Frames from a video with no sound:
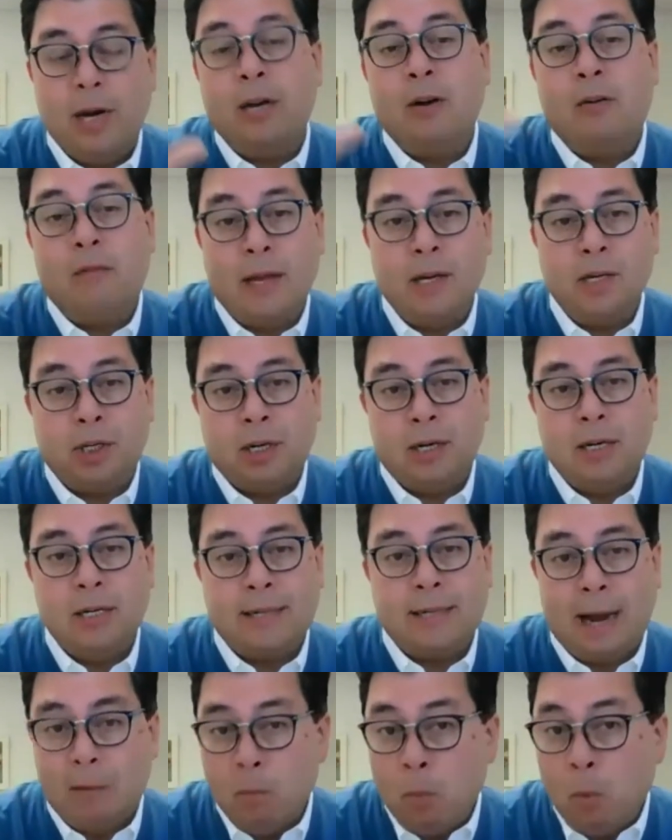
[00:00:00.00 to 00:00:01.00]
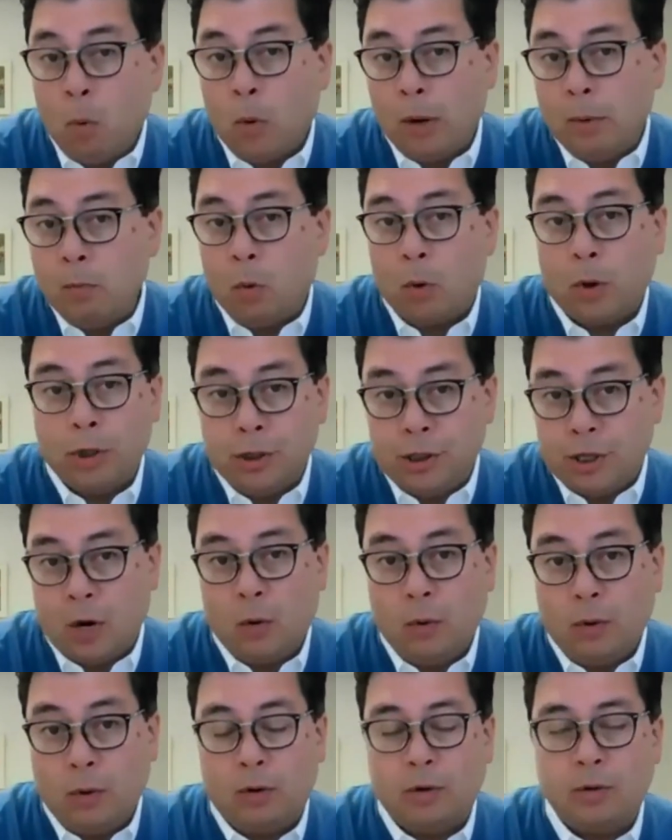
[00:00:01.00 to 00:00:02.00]
innovation is that more and more
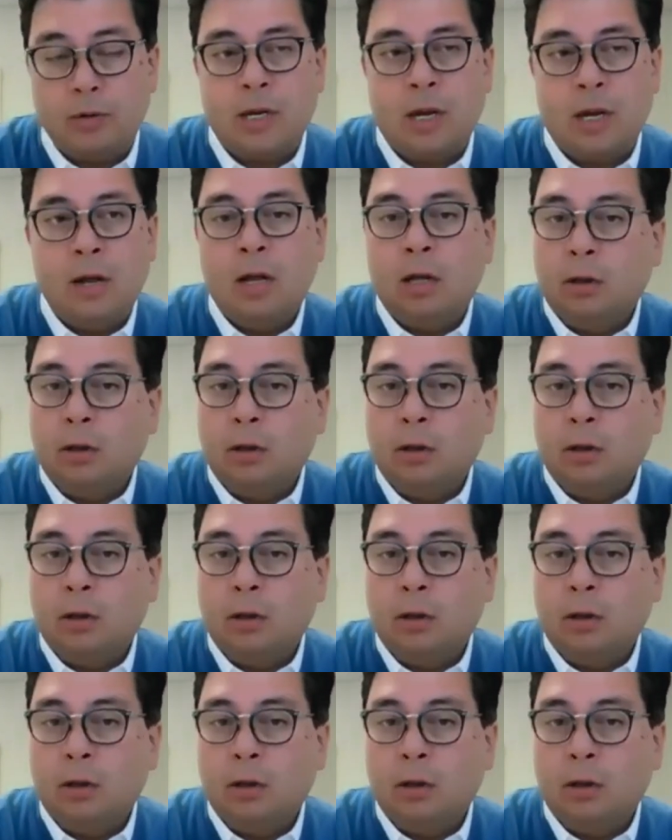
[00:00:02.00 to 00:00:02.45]
donors